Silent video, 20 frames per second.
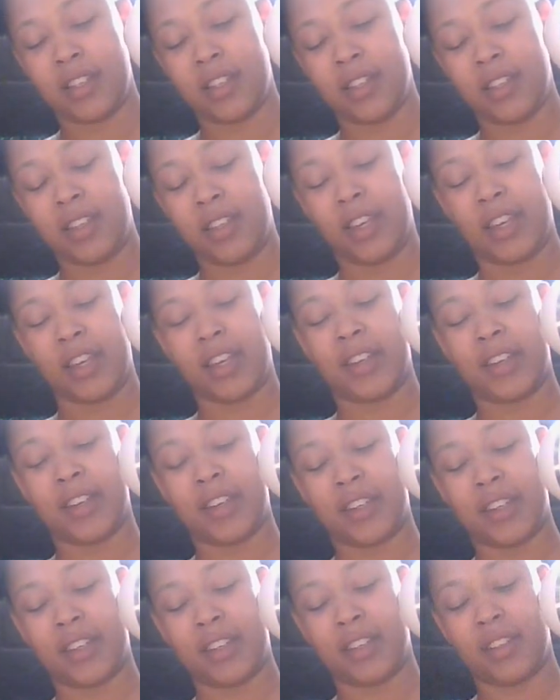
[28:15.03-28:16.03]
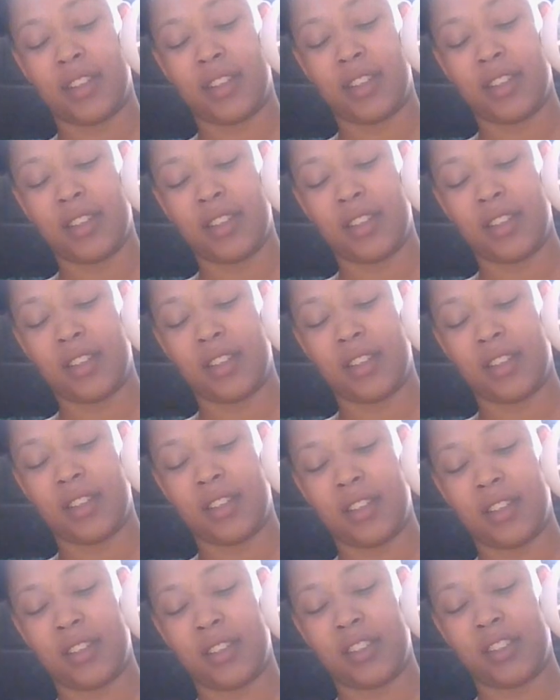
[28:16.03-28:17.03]
yeah,
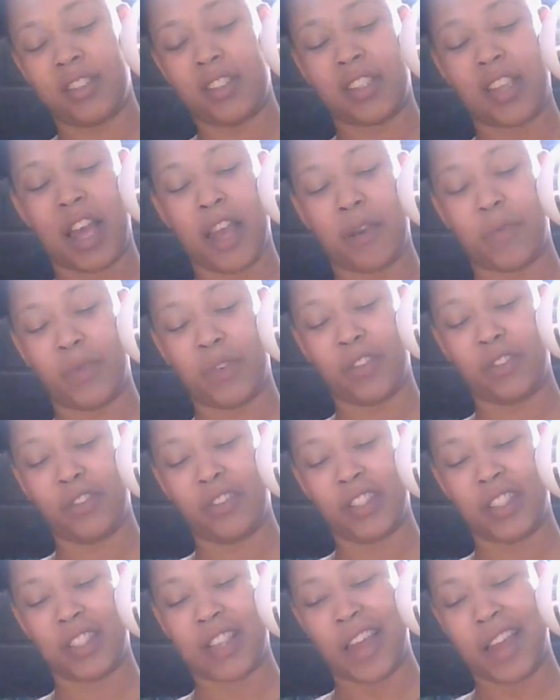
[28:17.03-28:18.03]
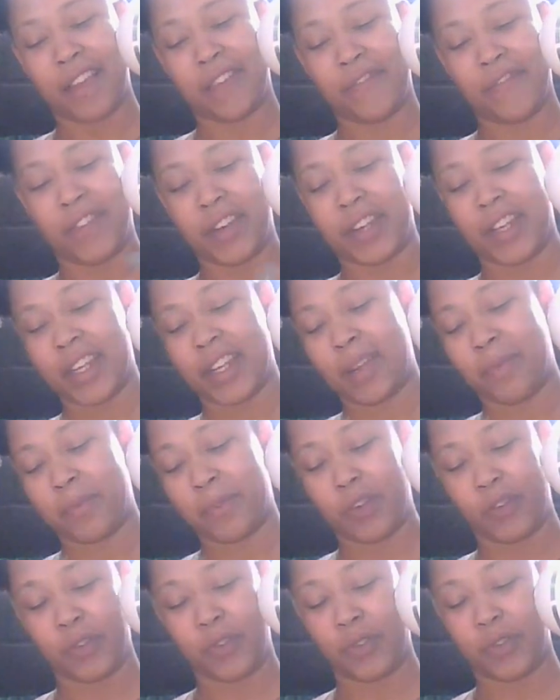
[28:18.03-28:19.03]
just like when you just like, fuck it, I'm
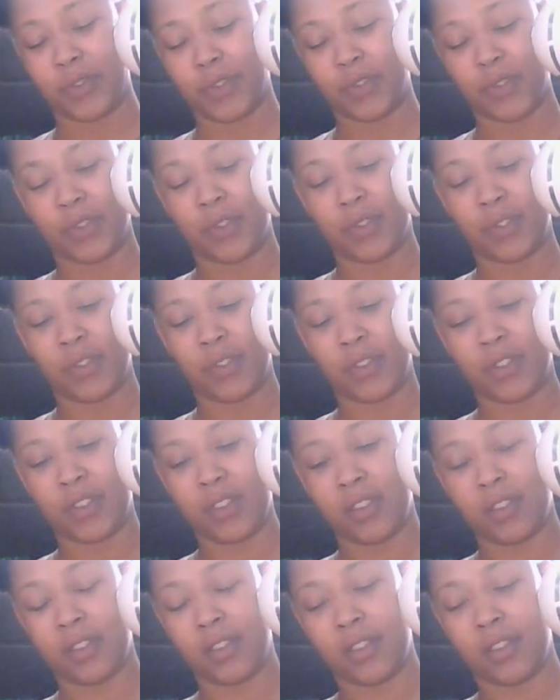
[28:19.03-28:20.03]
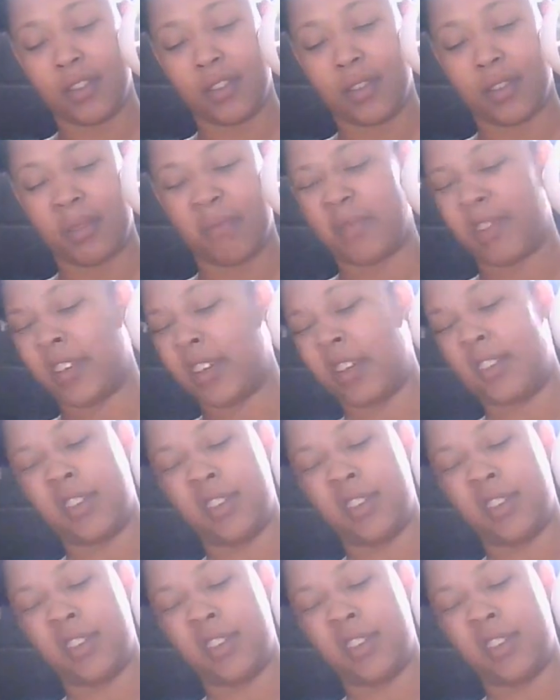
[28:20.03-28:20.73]
cool, I'm good.